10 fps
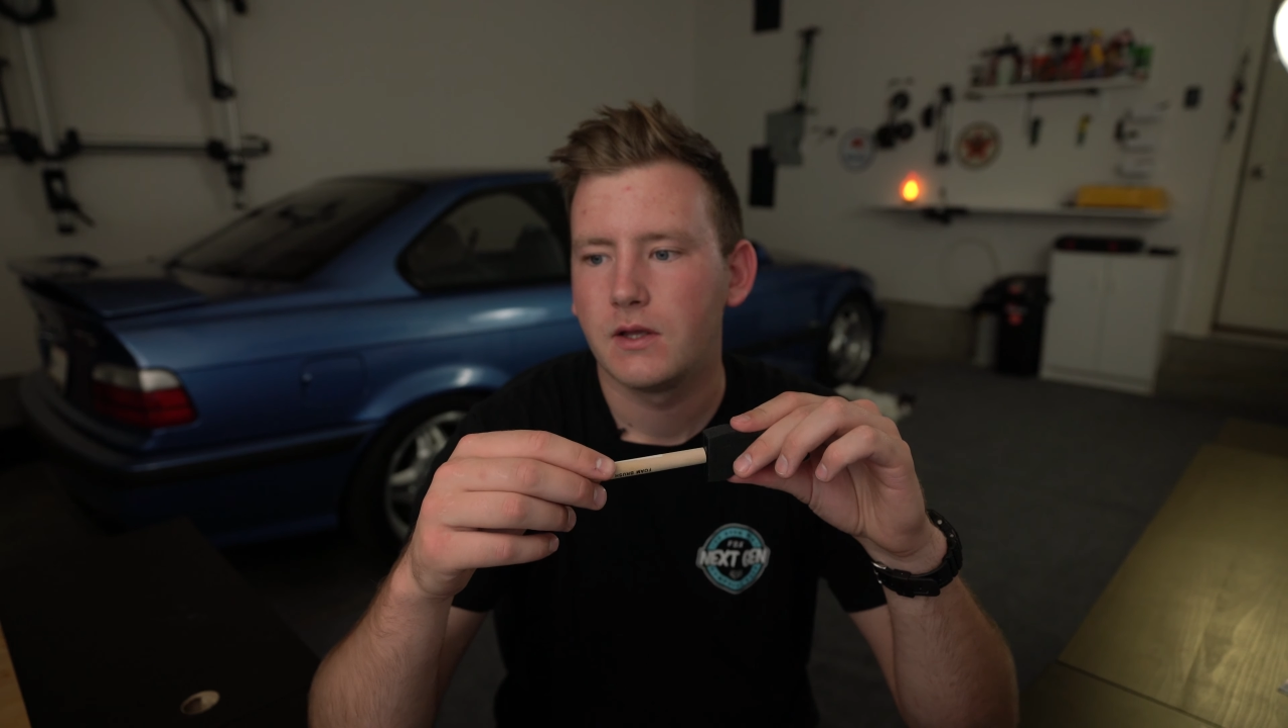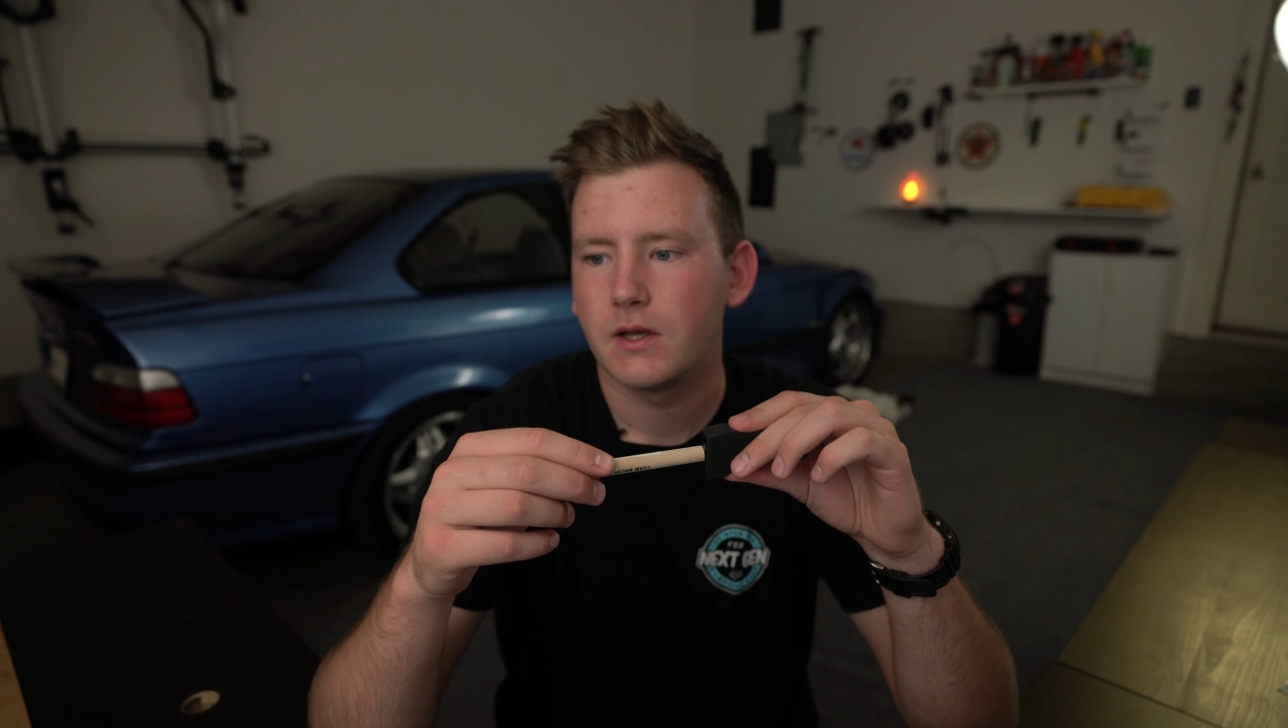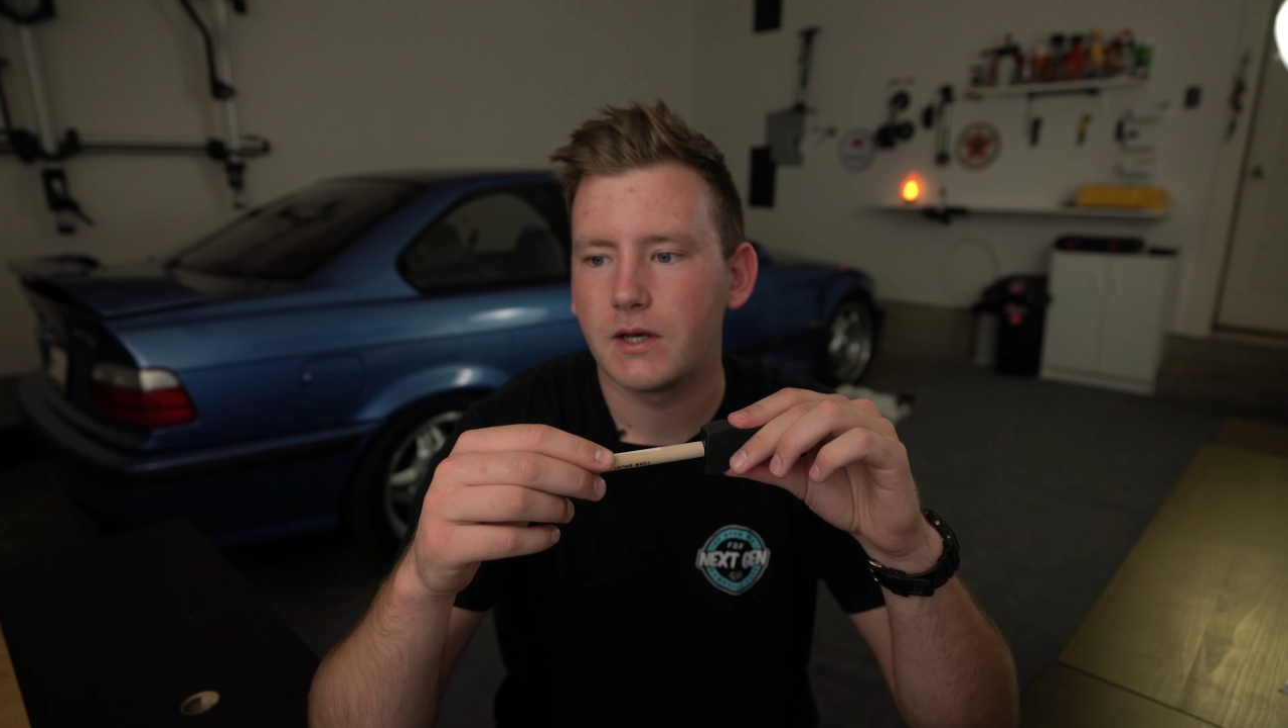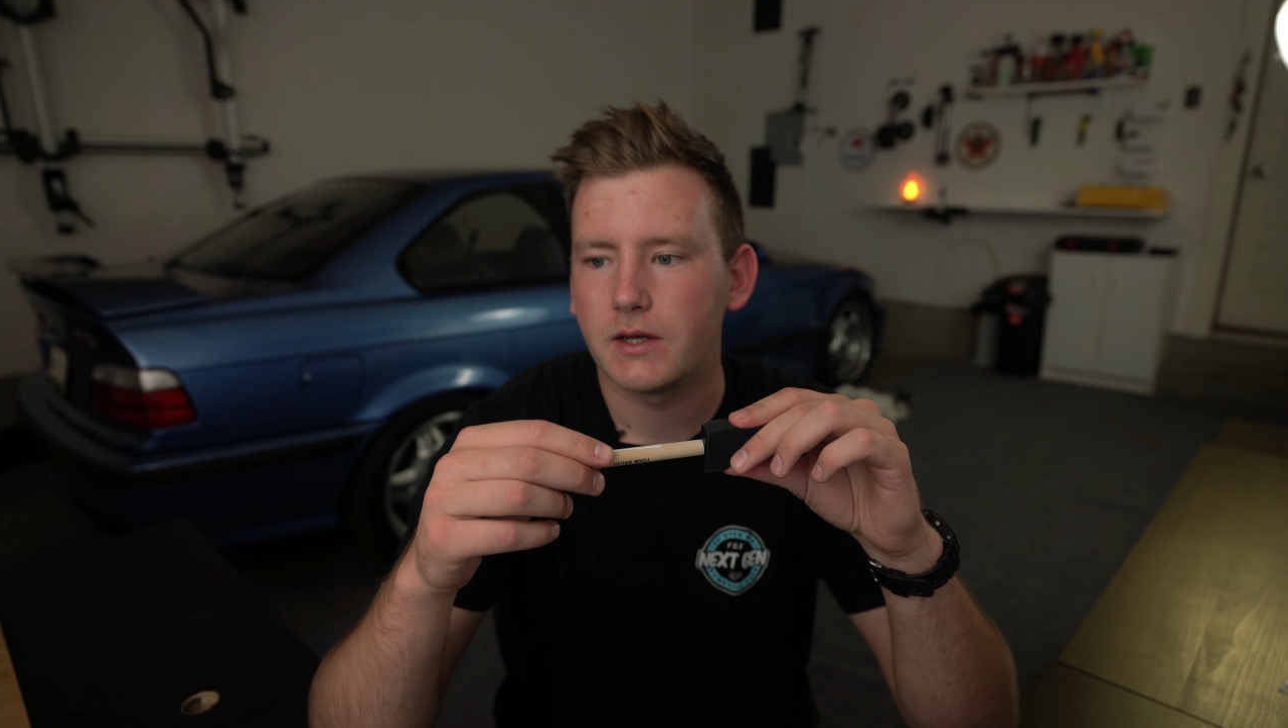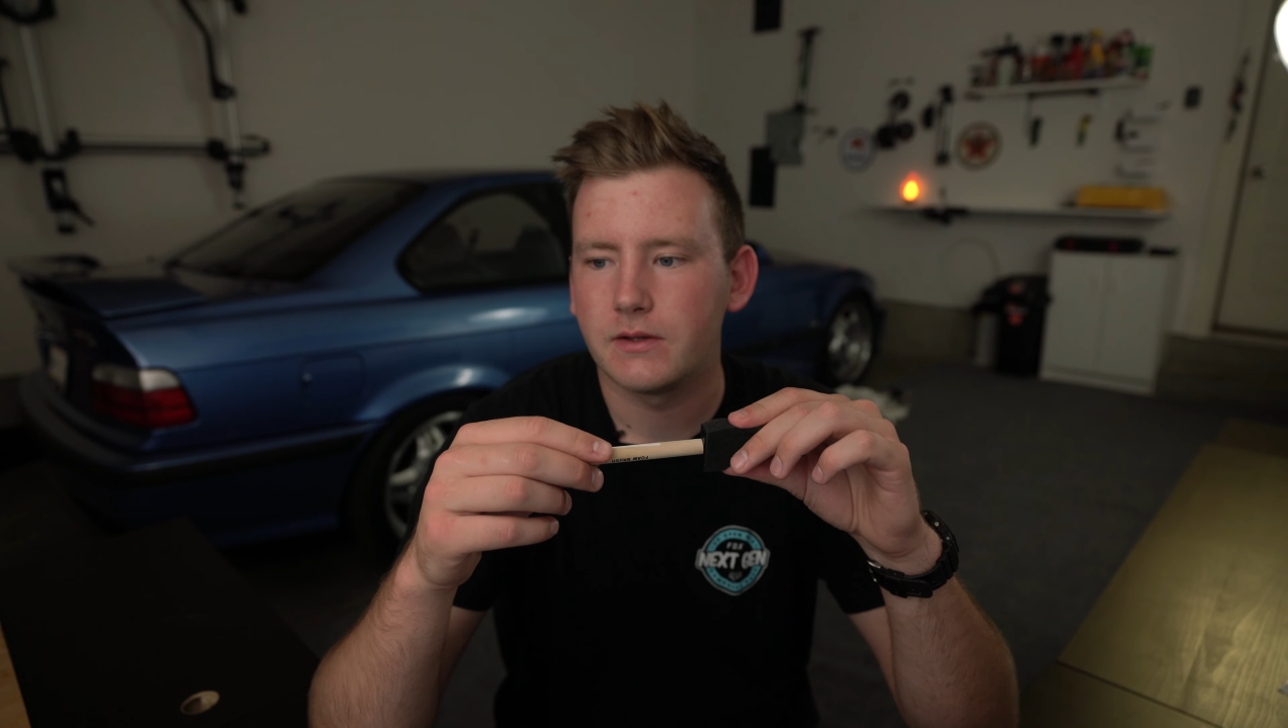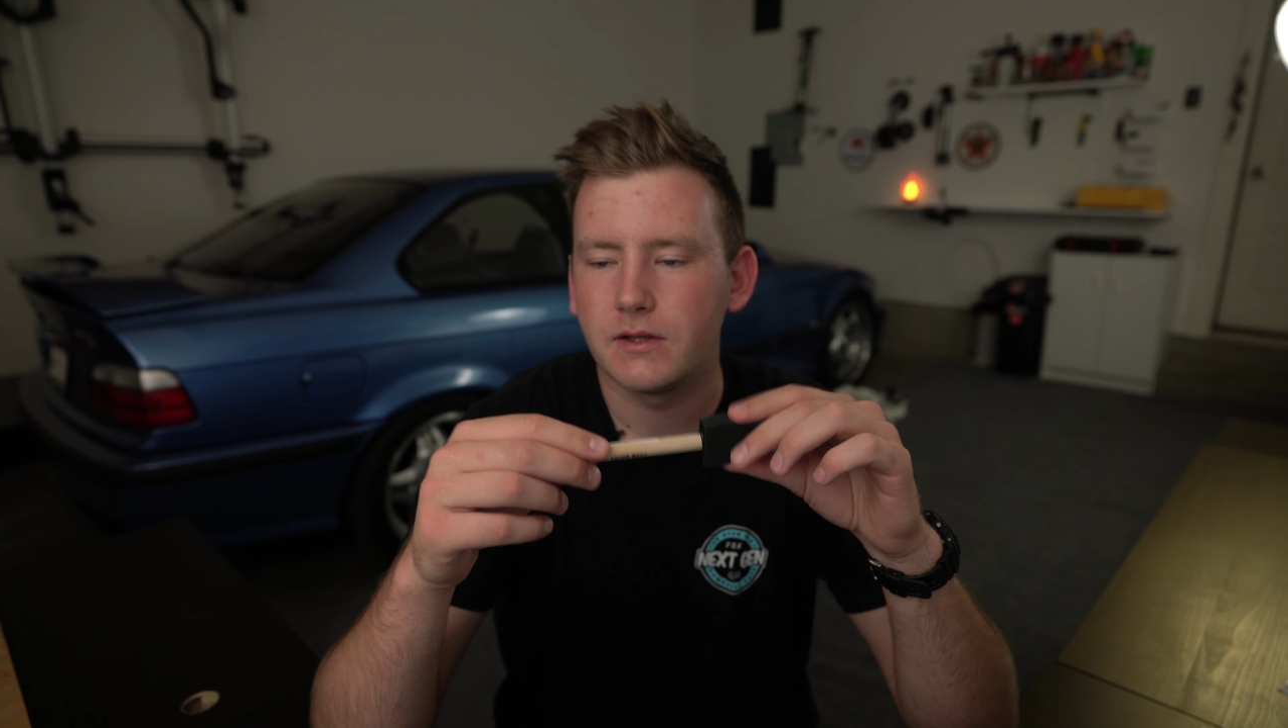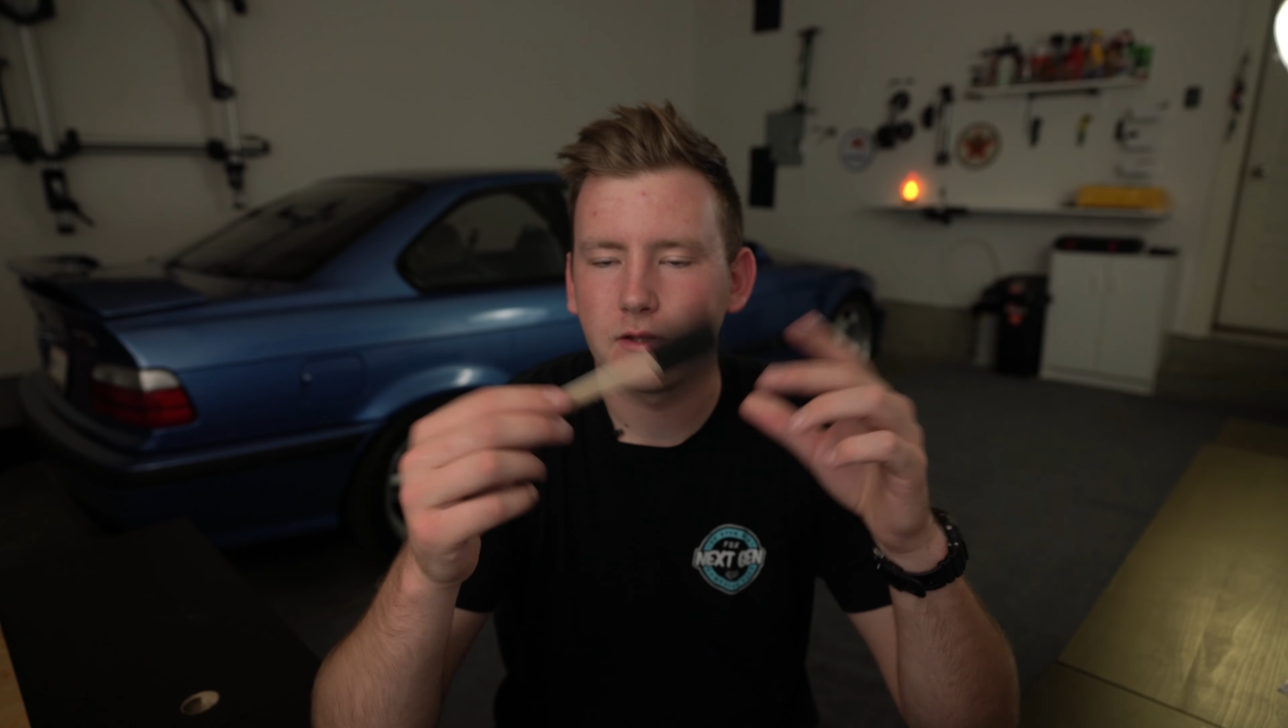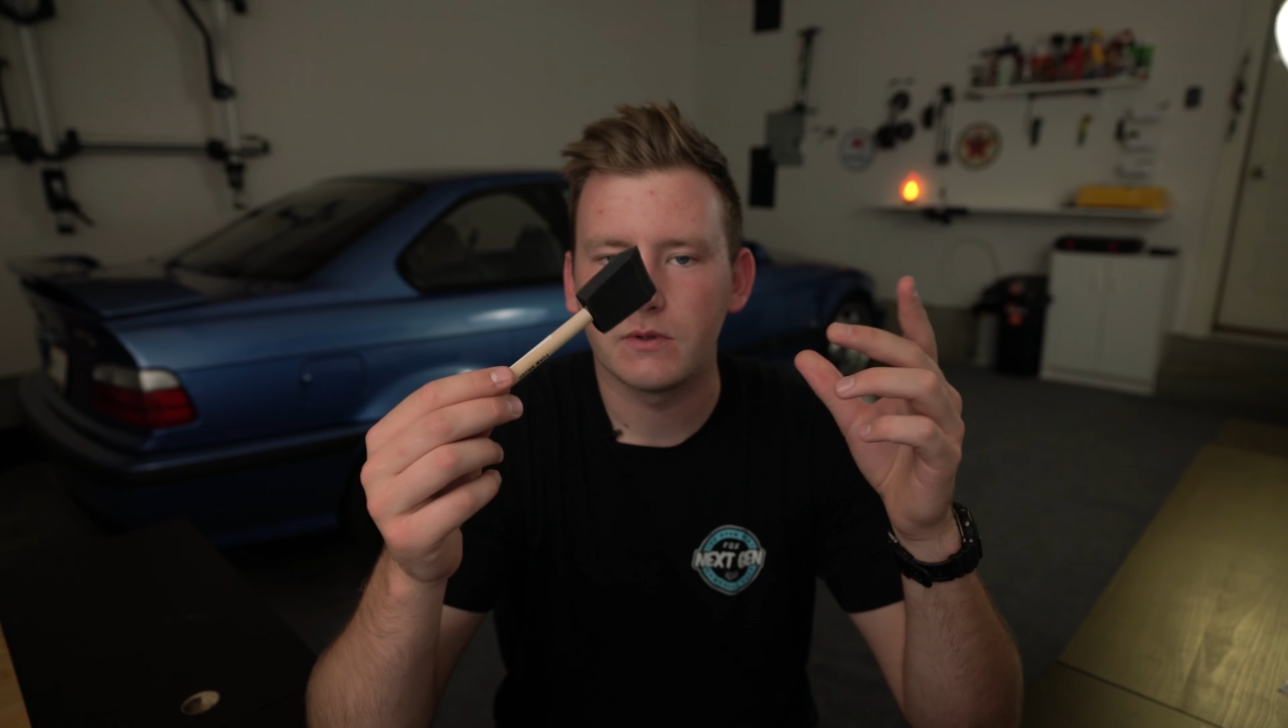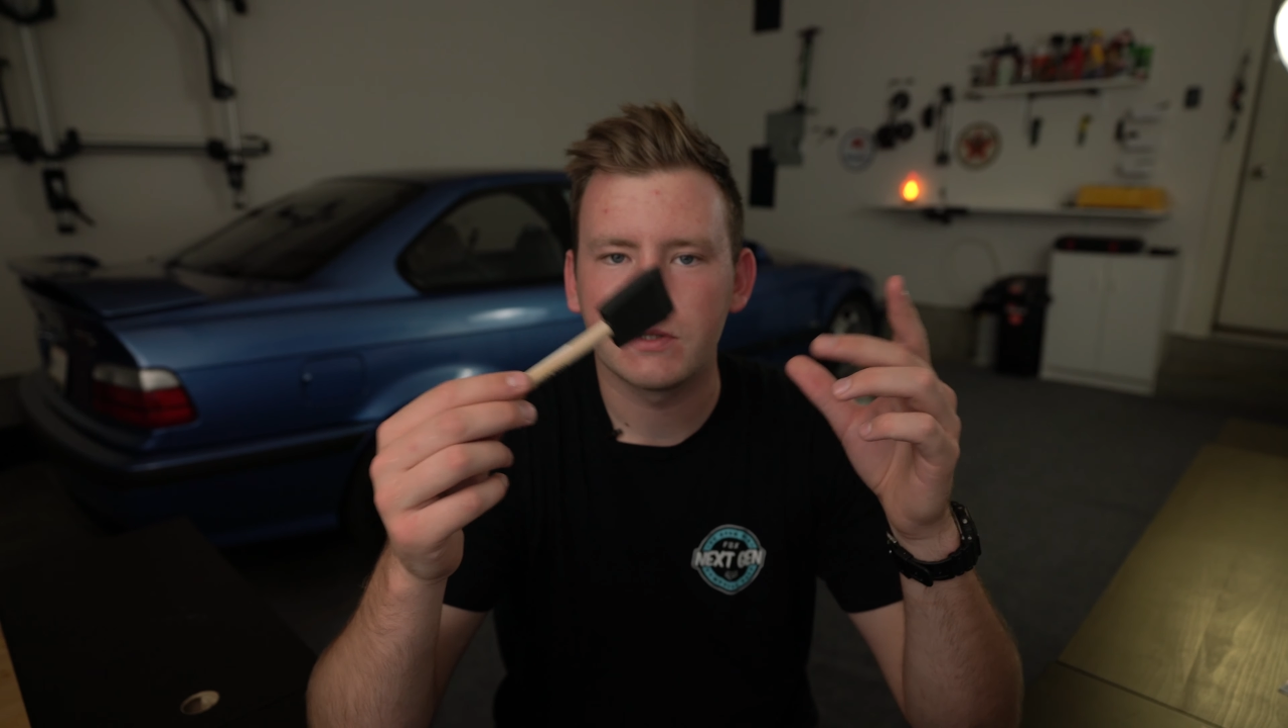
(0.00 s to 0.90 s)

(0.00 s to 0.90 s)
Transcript: The other